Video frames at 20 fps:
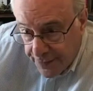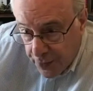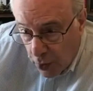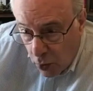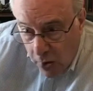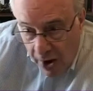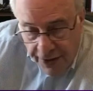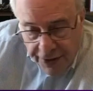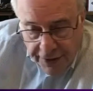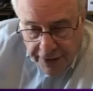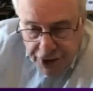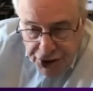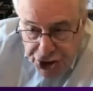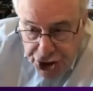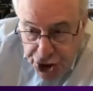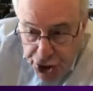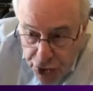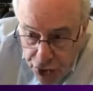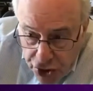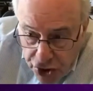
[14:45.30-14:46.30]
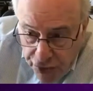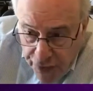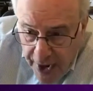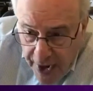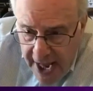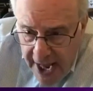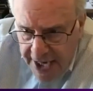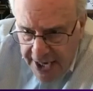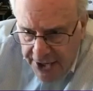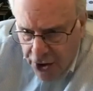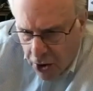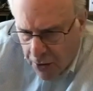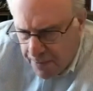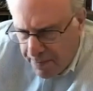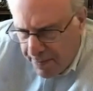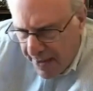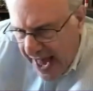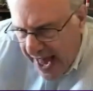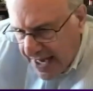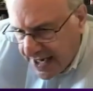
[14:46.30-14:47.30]
whether it's Ukraine or
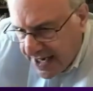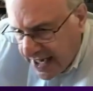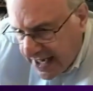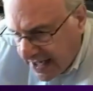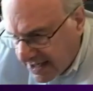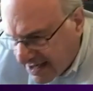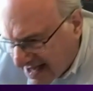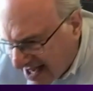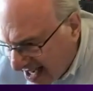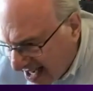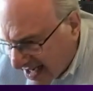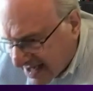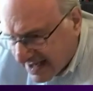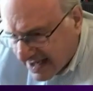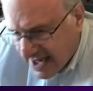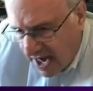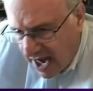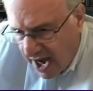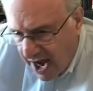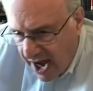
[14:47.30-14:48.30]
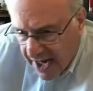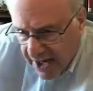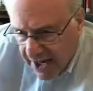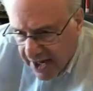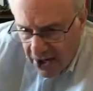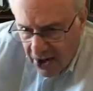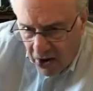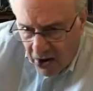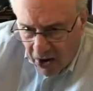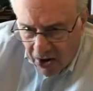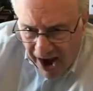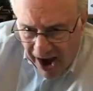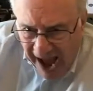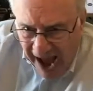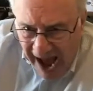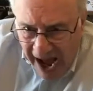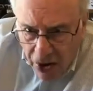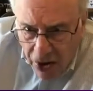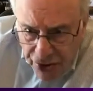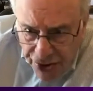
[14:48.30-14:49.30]
banning TikTok or
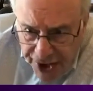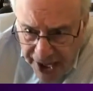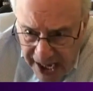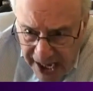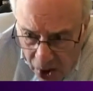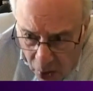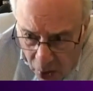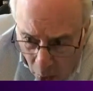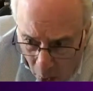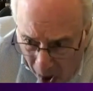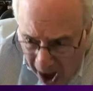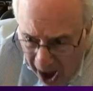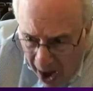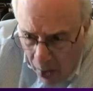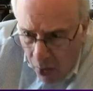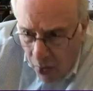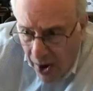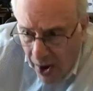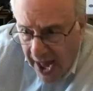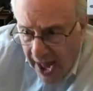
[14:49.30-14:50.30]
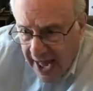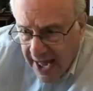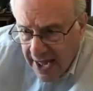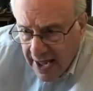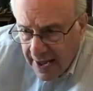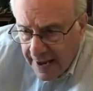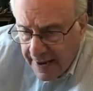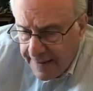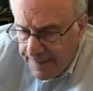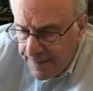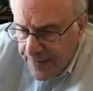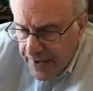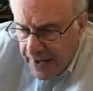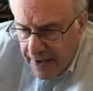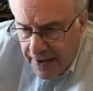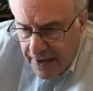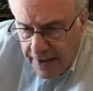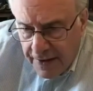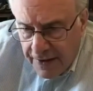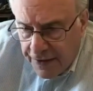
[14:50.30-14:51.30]
hounding Huawei,
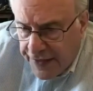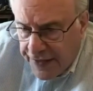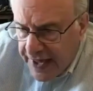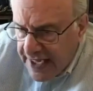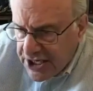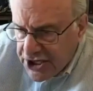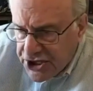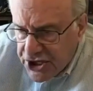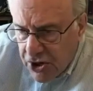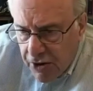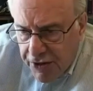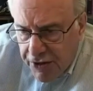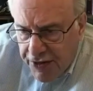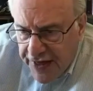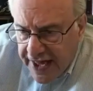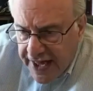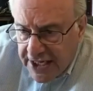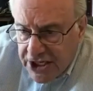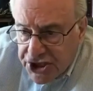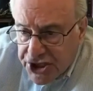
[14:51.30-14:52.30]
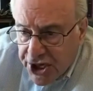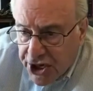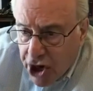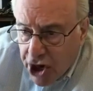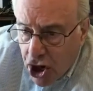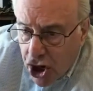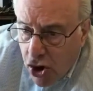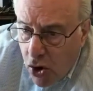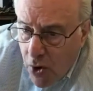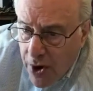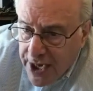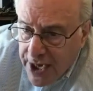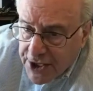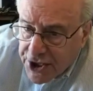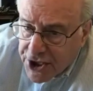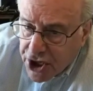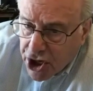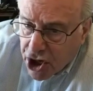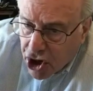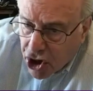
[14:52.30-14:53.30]
these are things that are going
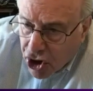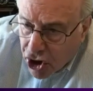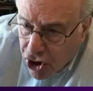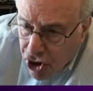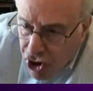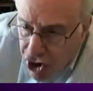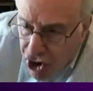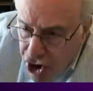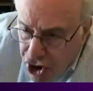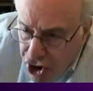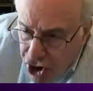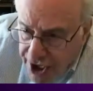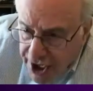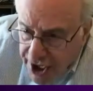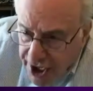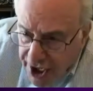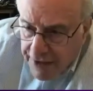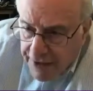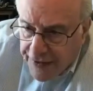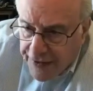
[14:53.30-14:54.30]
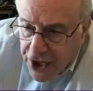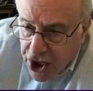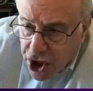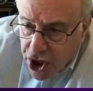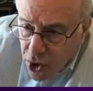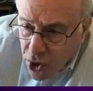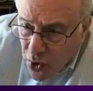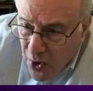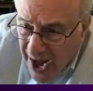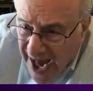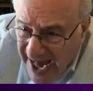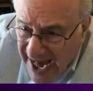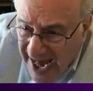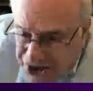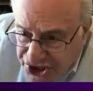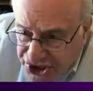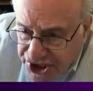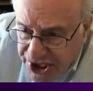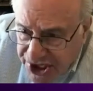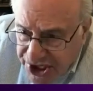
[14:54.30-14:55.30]
to hurt the
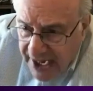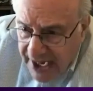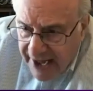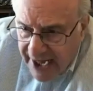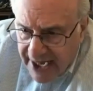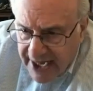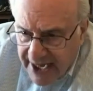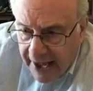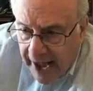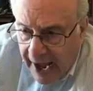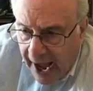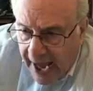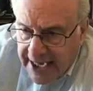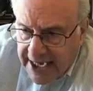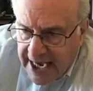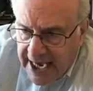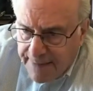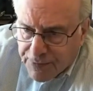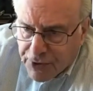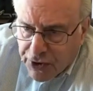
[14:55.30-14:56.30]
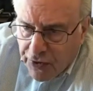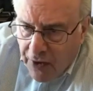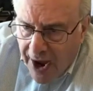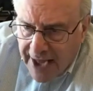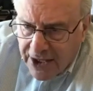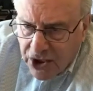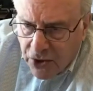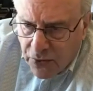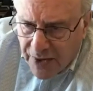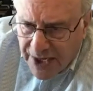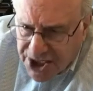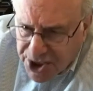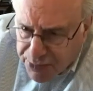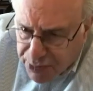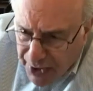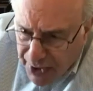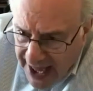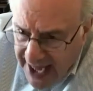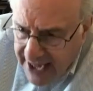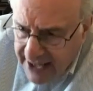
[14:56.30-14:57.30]
U.S. I keep trying to
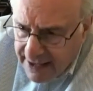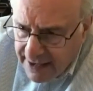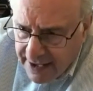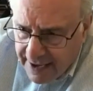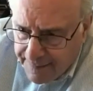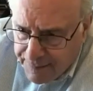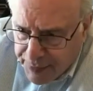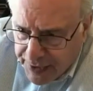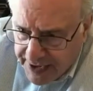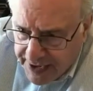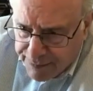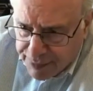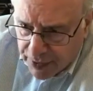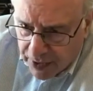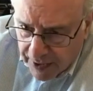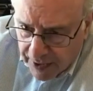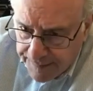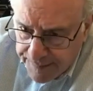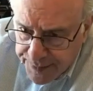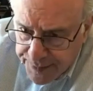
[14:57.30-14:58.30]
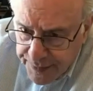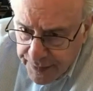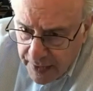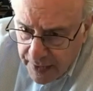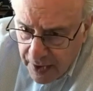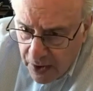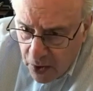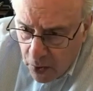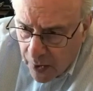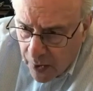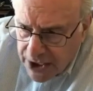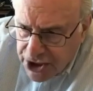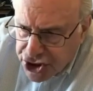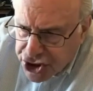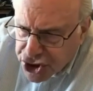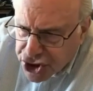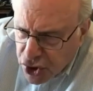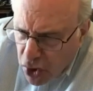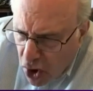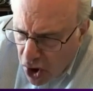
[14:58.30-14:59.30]
explain to people when
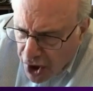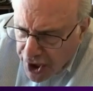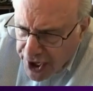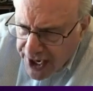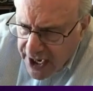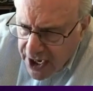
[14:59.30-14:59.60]
Saudi